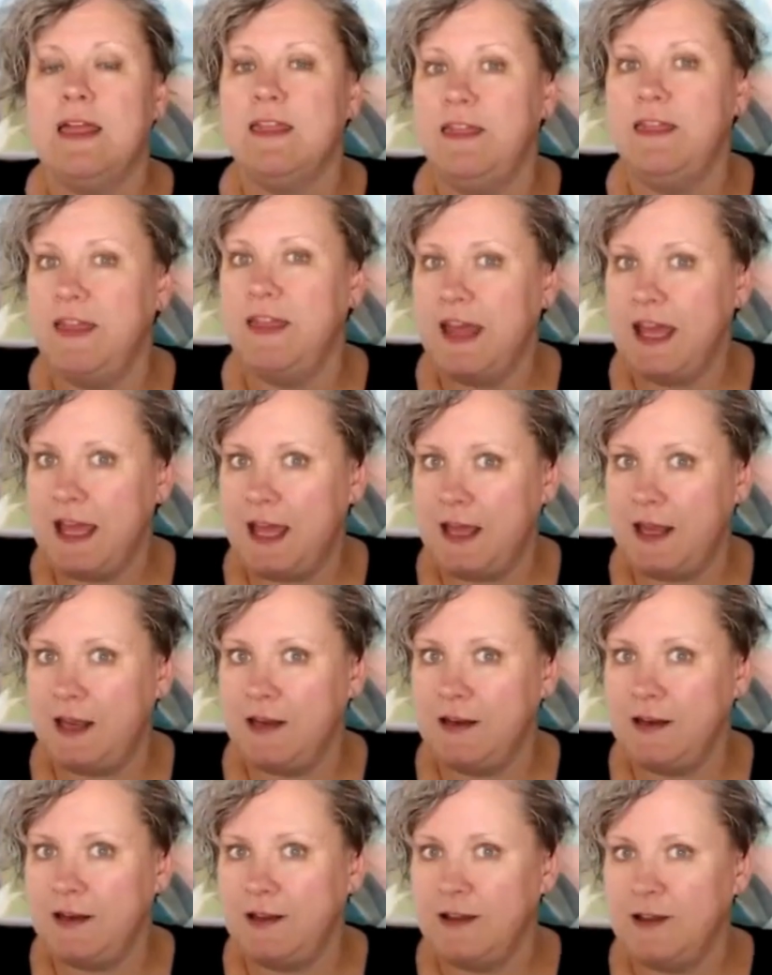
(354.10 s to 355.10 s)

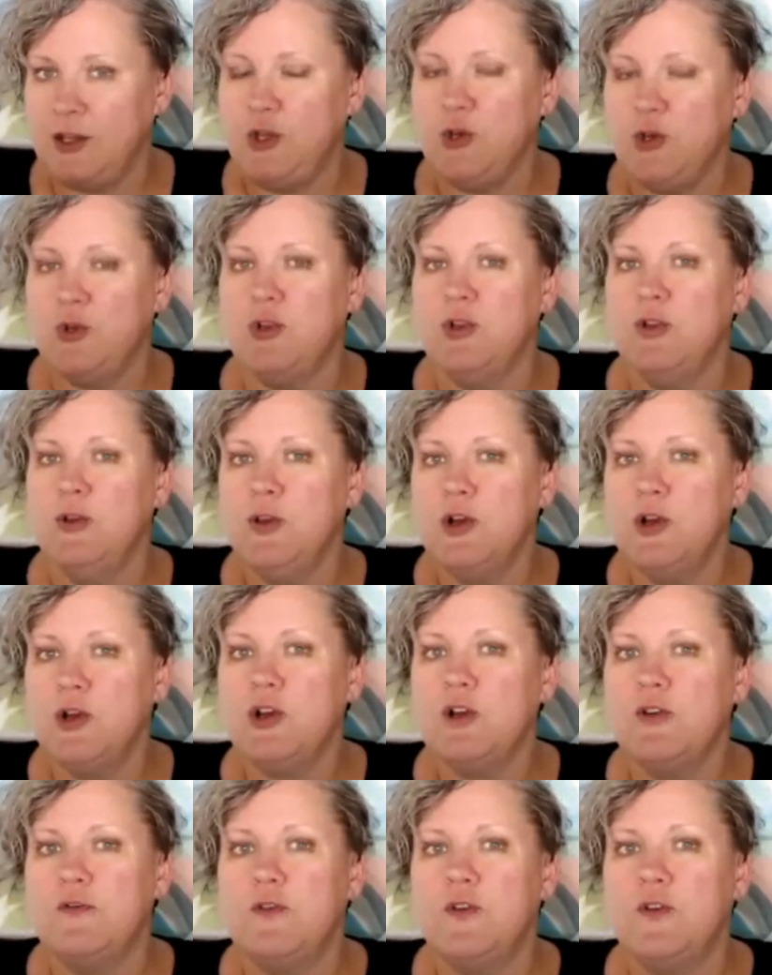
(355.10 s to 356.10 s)
Then you'll
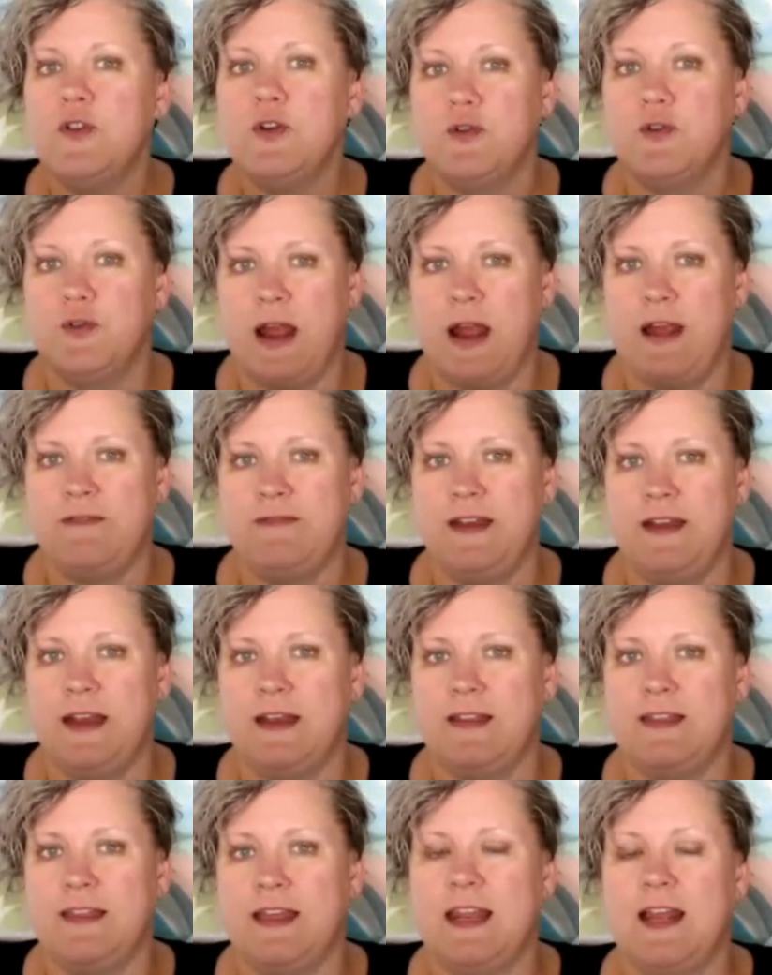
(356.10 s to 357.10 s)
look for the
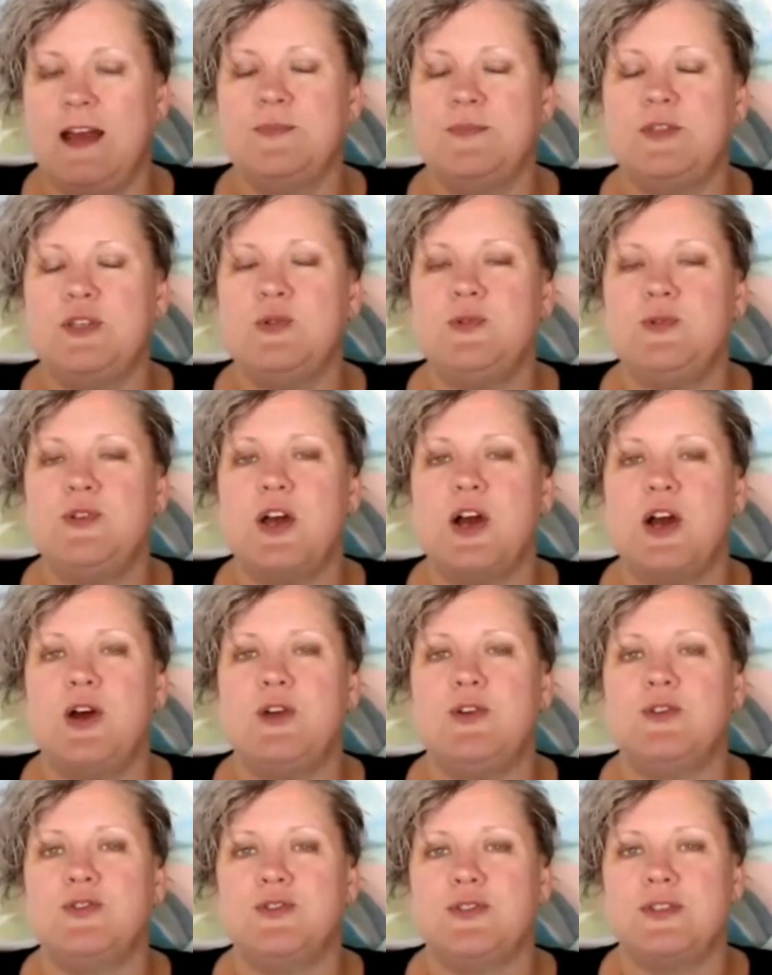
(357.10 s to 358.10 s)
graphic that helps you to
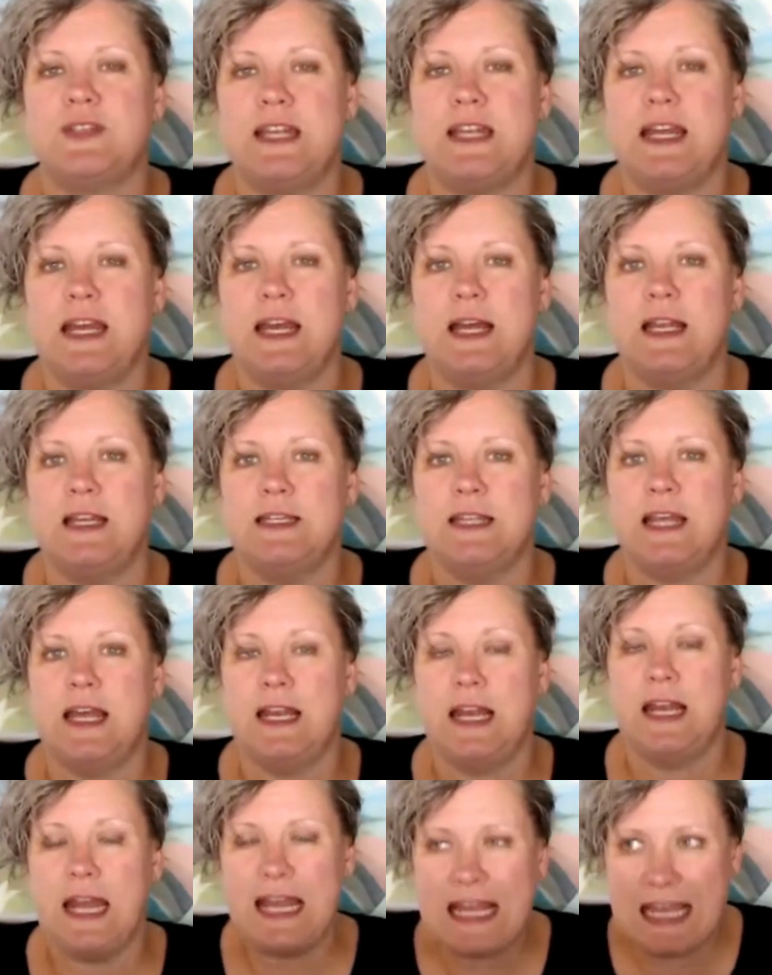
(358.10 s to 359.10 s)
understand
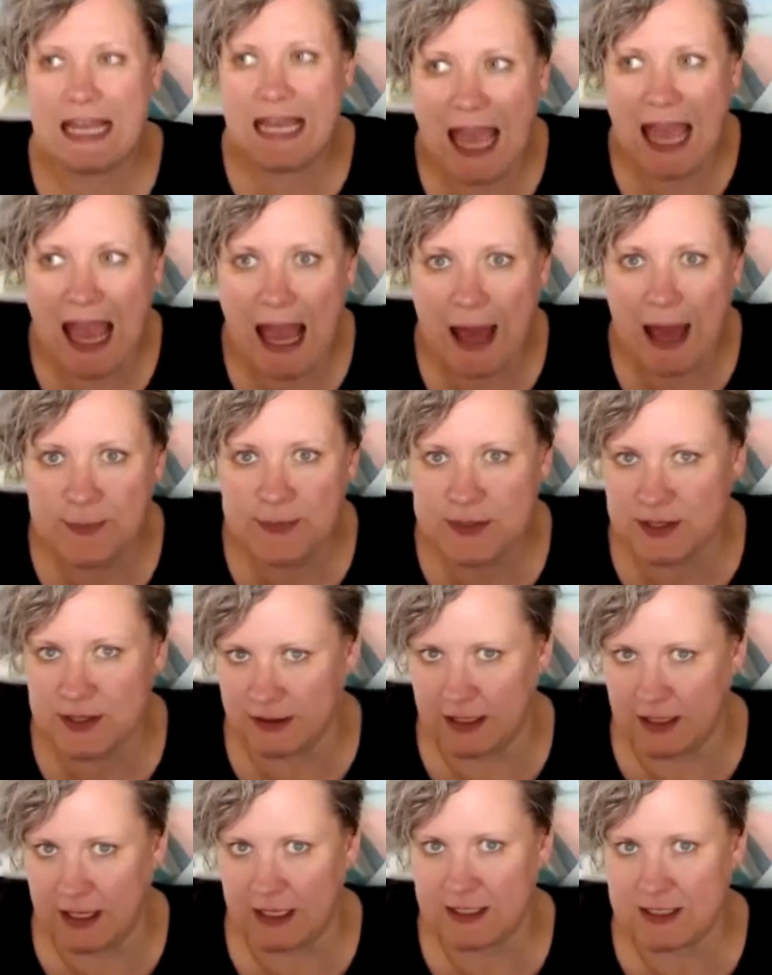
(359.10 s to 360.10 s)
and
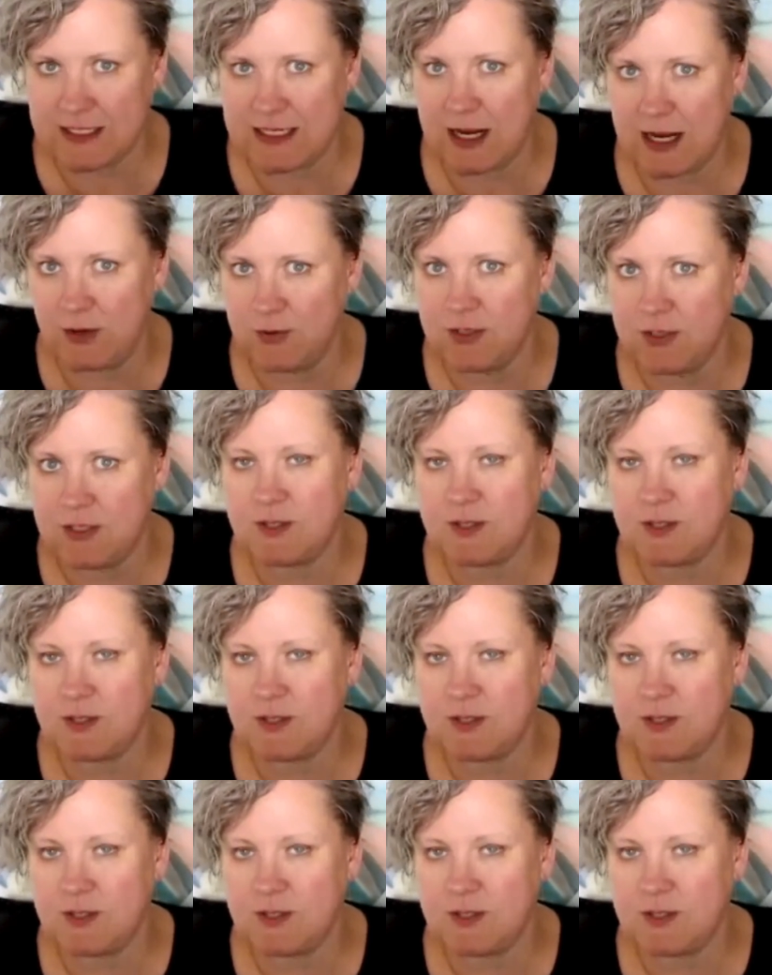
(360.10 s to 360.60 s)
encapsulates down